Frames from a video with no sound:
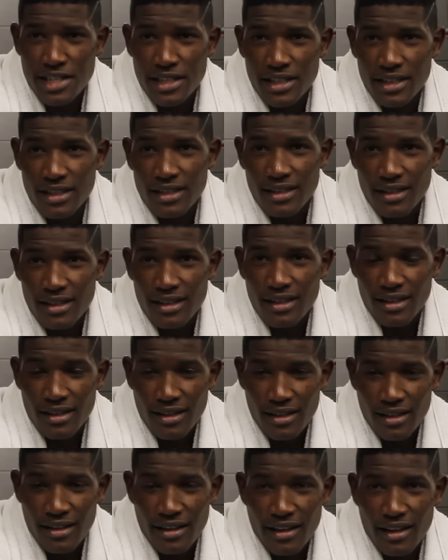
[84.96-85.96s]
I did. Oh, great.
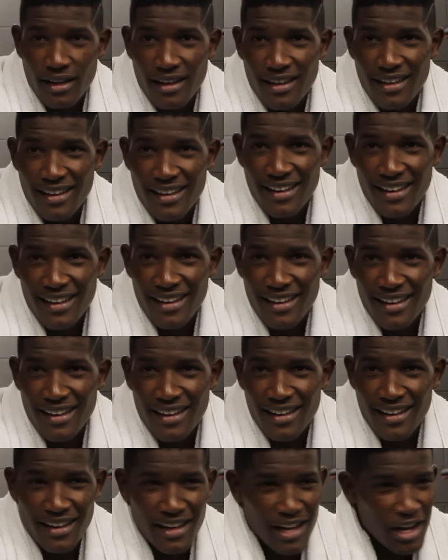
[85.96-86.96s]
Man, yeah. I love that you
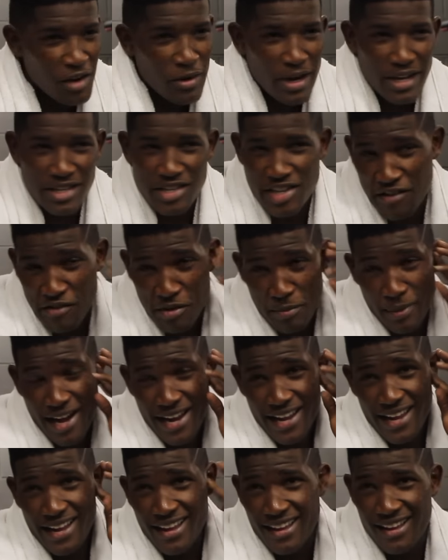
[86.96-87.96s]
watch fights. I some watch fighters
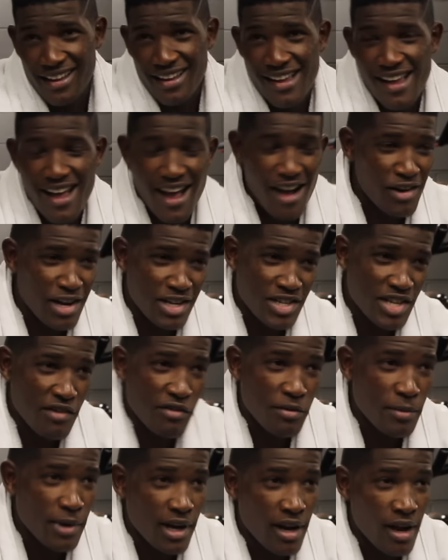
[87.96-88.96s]
everybody. Don't watch them. Great,
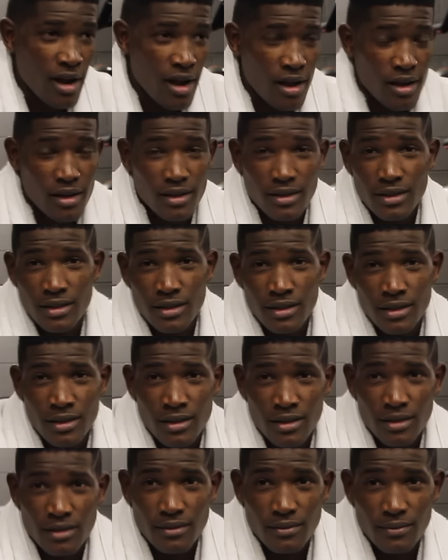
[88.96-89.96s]
watch great. What did
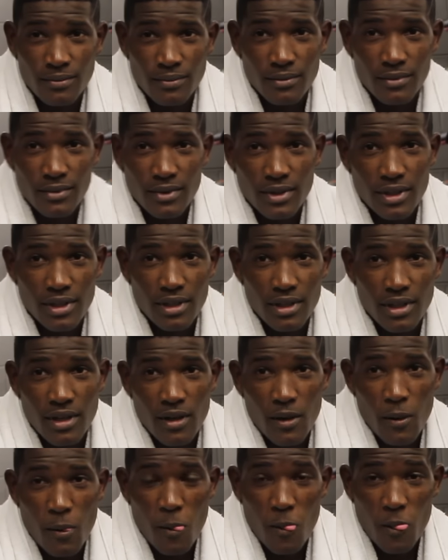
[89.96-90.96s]
you think? Because that's your
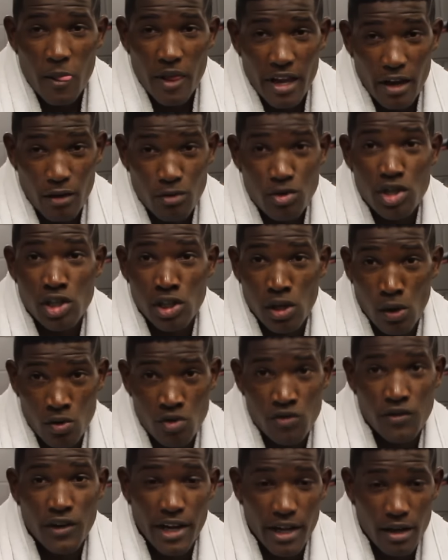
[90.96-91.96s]
division. It was a
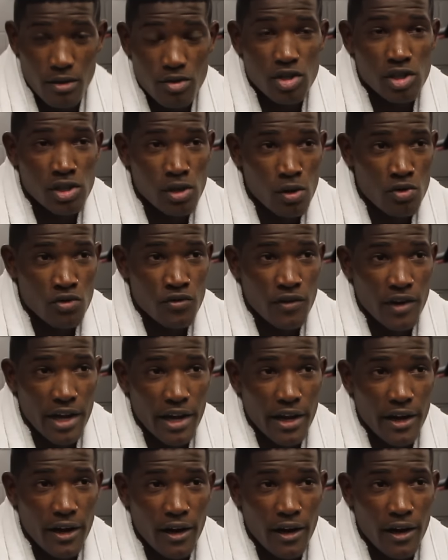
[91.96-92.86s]
close fight. It was a close fight.